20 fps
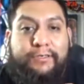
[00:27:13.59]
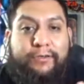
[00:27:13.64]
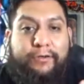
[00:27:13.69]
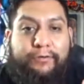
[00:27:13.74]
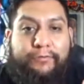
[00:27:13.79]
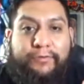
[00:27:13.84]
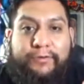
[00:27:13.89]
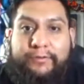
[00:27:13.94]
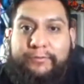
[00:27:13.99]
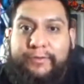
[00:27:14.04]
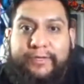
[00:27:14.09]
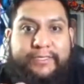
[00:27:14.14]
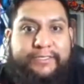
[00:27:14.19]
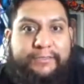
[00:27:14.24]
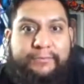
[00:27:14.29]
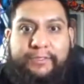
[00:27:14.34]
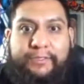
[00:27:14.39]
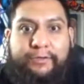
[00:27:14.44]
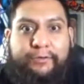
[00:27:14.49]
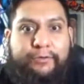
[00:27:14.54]
Hopefully we get
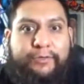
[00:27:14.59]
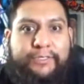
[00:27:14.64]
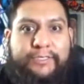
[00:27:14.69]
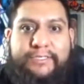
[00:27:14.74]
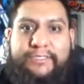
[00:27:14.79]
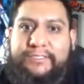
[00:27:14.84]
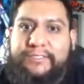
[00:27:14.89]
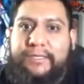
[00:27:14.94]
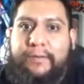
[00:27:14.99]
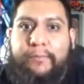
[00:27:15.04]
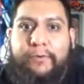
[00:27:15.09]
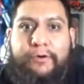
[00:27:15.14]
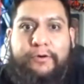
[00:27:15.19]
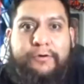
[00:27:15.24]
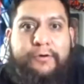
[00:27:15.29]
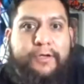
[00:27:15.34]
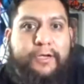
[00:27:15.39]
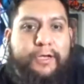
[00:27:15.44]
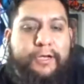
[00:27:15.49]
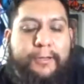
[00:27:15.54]
something going this summer.
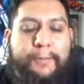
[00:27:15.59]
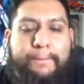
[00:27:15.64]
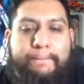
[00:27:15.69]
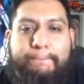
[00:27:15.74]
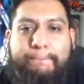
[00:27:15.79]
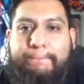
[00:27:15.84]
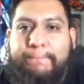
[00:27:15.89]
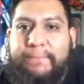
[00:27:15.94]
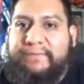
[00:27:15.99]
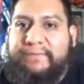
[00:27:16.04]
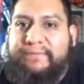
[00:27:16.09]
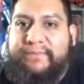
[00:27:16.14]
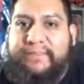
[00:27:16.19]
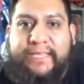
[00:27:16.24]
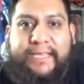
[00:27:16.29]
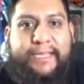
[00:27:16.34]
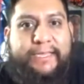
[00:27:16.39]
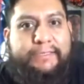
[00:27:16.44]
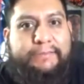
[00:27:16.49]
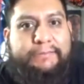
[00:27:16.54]
If
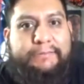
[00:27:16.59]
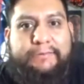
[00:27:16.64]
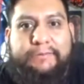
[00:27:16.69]
not,